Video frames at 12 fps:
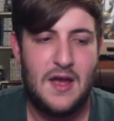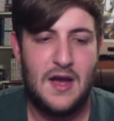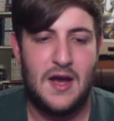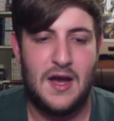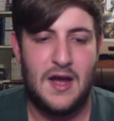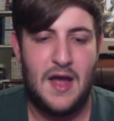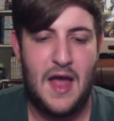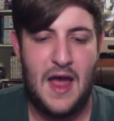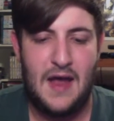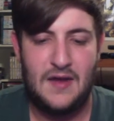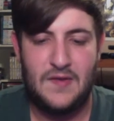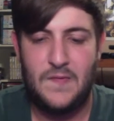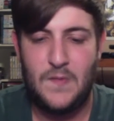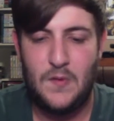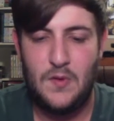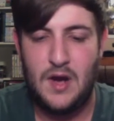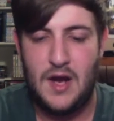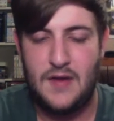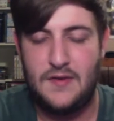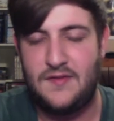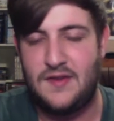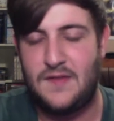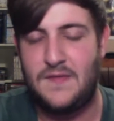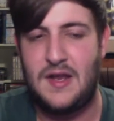Uh, as for other
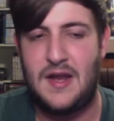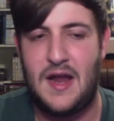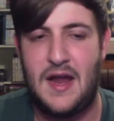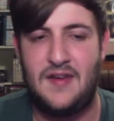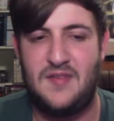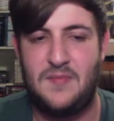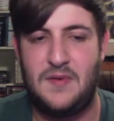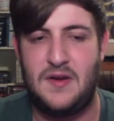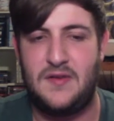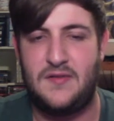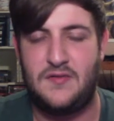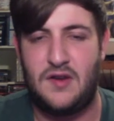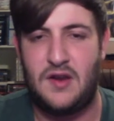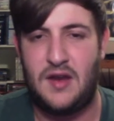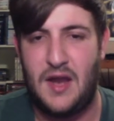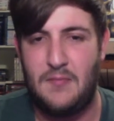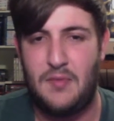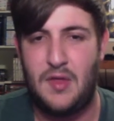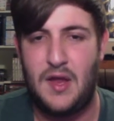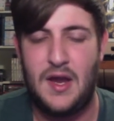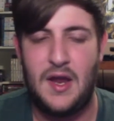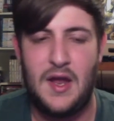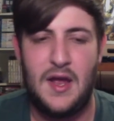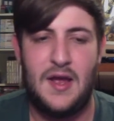stuff that I experienced during
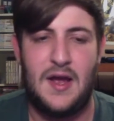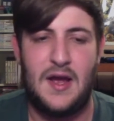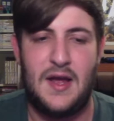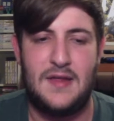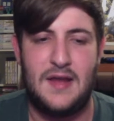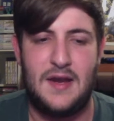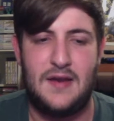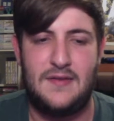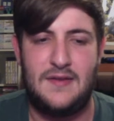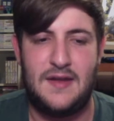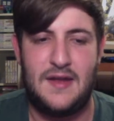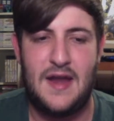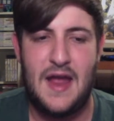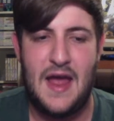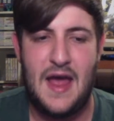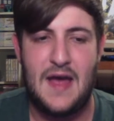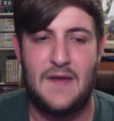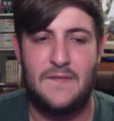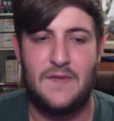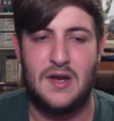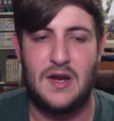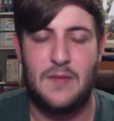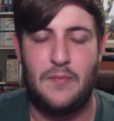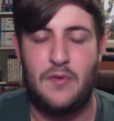gameplay, uh, they did have a
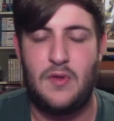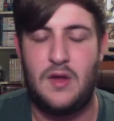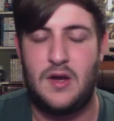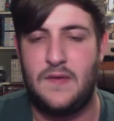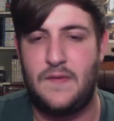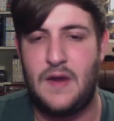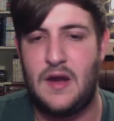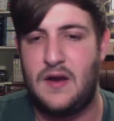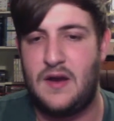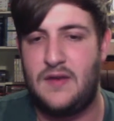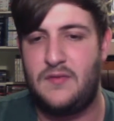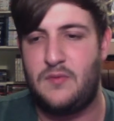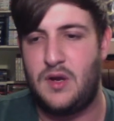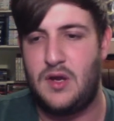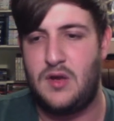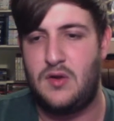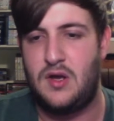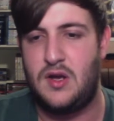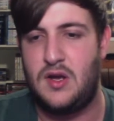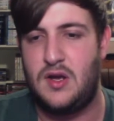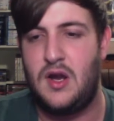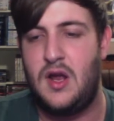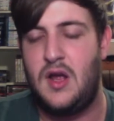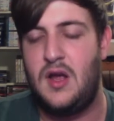couple of areas where you
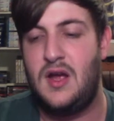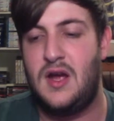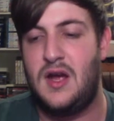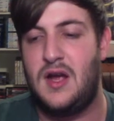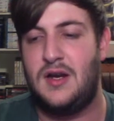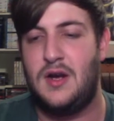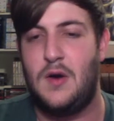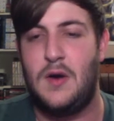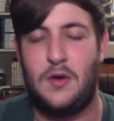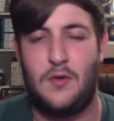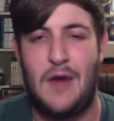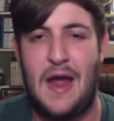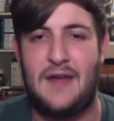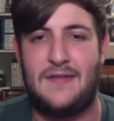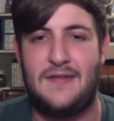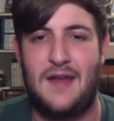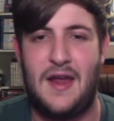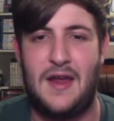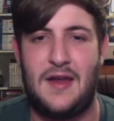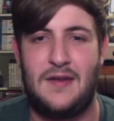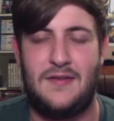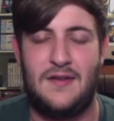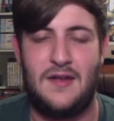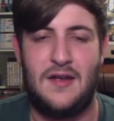could uh, go in grass
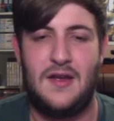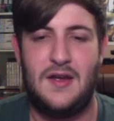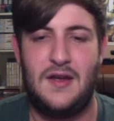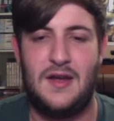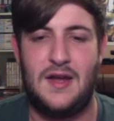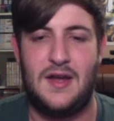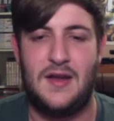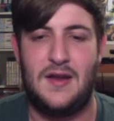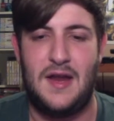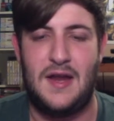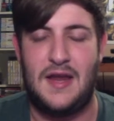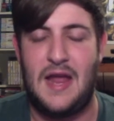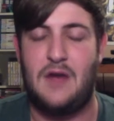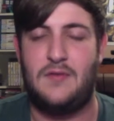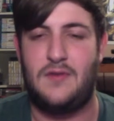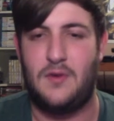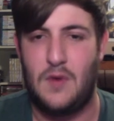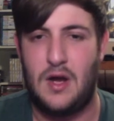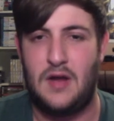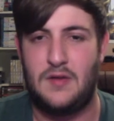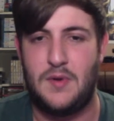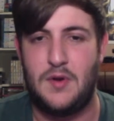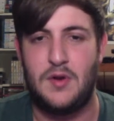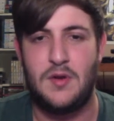and uh, encounter wild
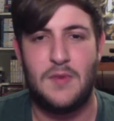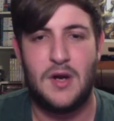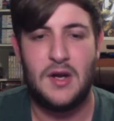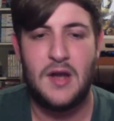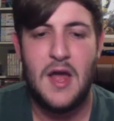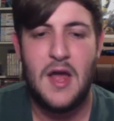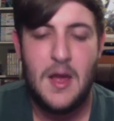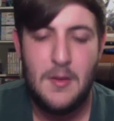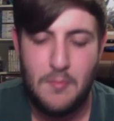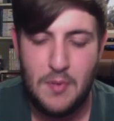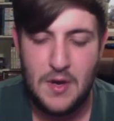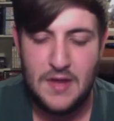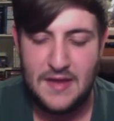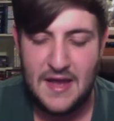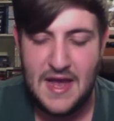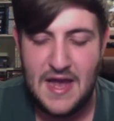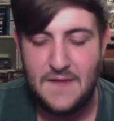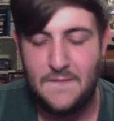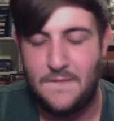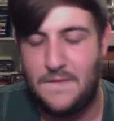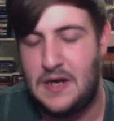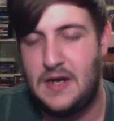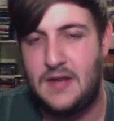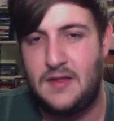Pokemon, but they had it
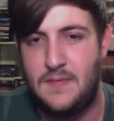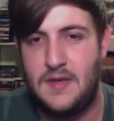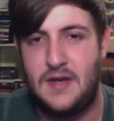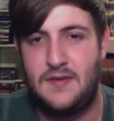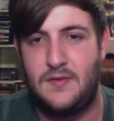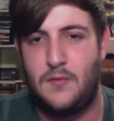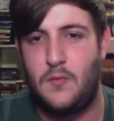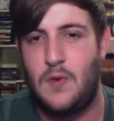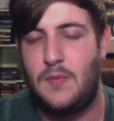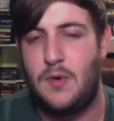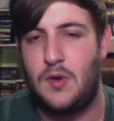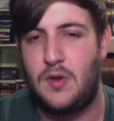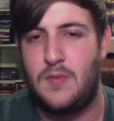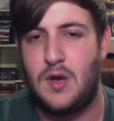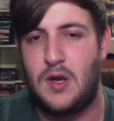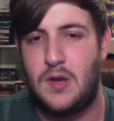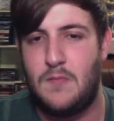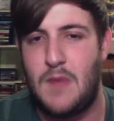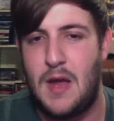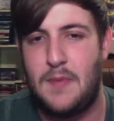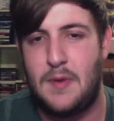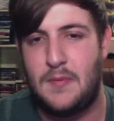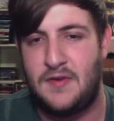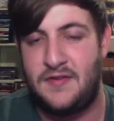very limited to what Pokemon you
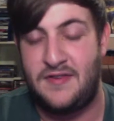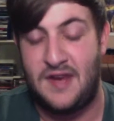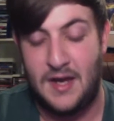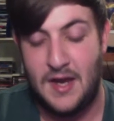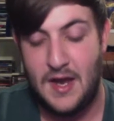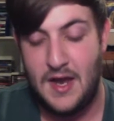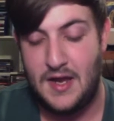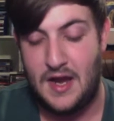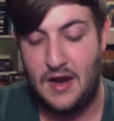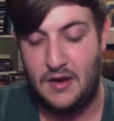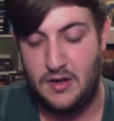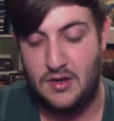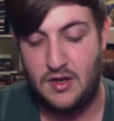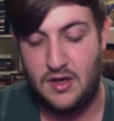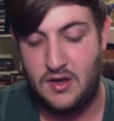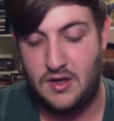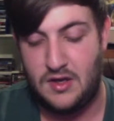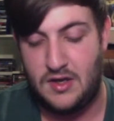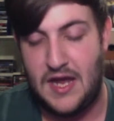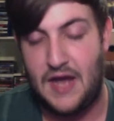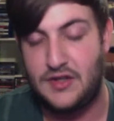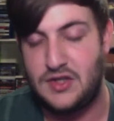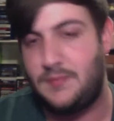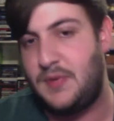might be able to see. Now, you could
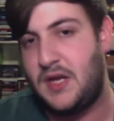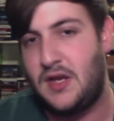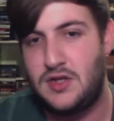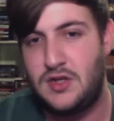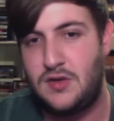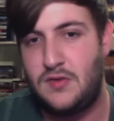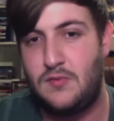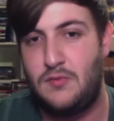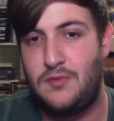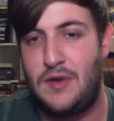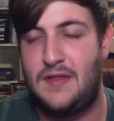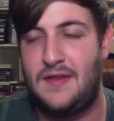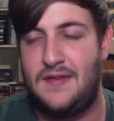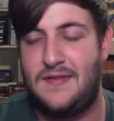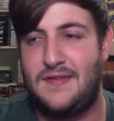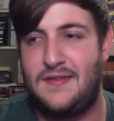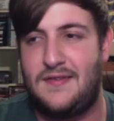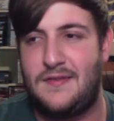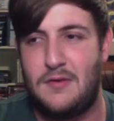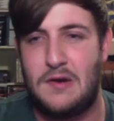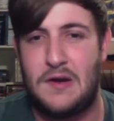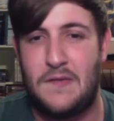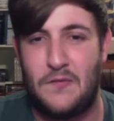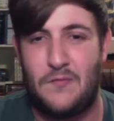catch a Pikachu, at least this is
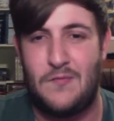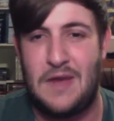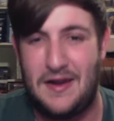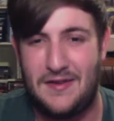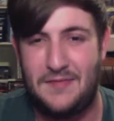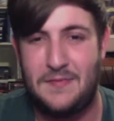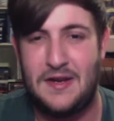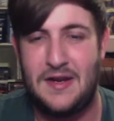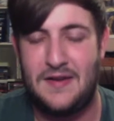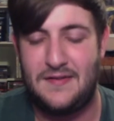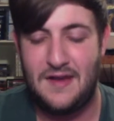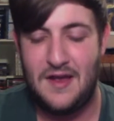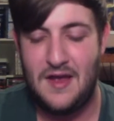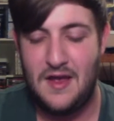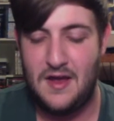going off of my experience.